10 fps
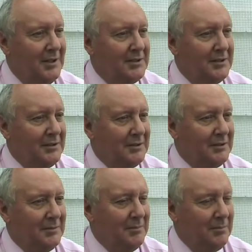
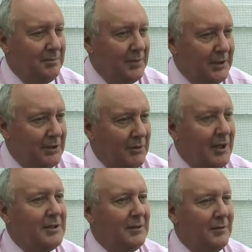to be
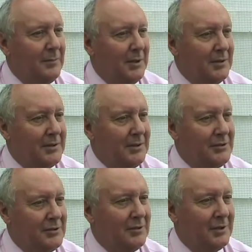creative about
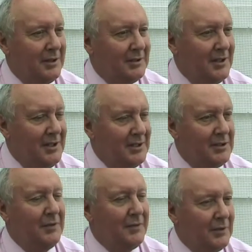ensuring that
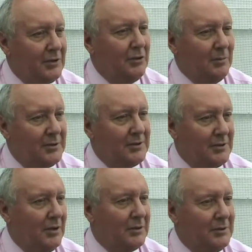different groups
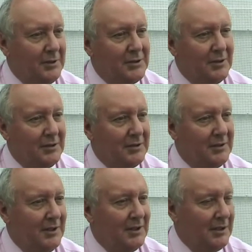talk to each other,
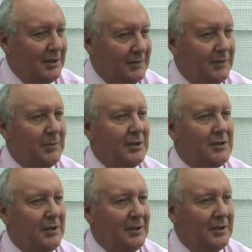learn from
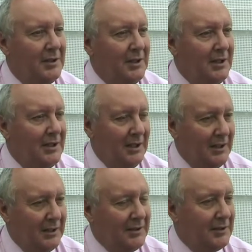each other.
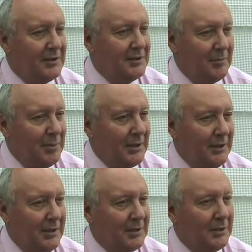And I think this is a big
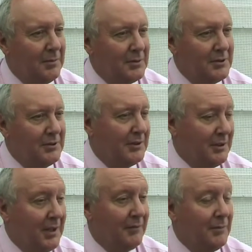learning opportunity.
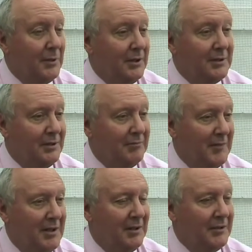That, for me, is
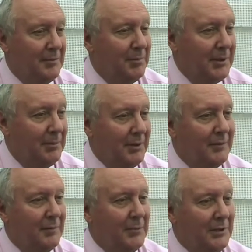the big bit
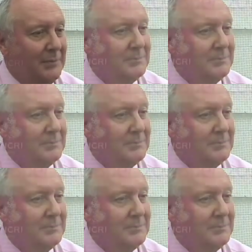for me.